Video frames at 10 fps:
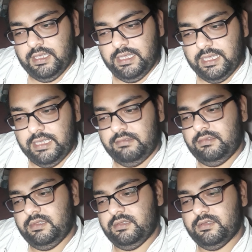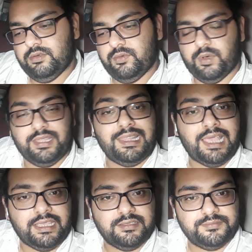in one
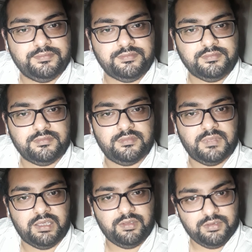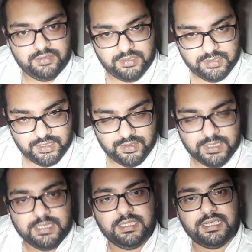line. Now you'll
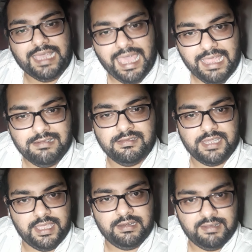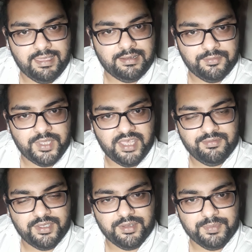see that and we
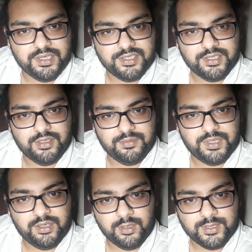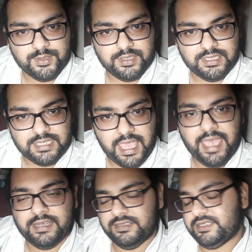have the repetition of the consonant
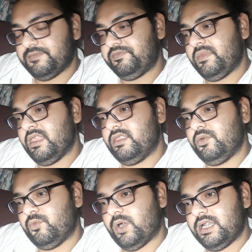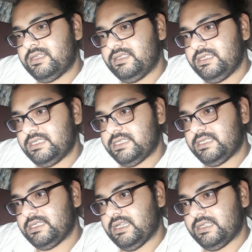and. Now what
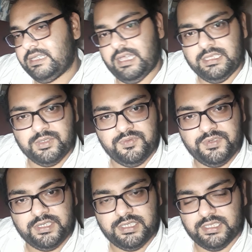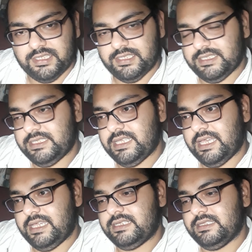this does over here is
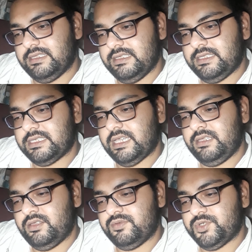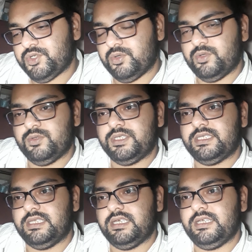that this kind of
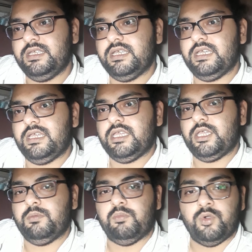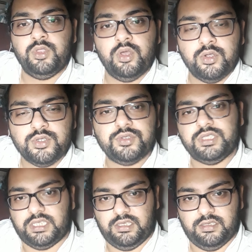shows the
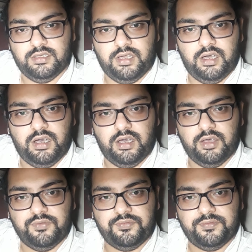monotony of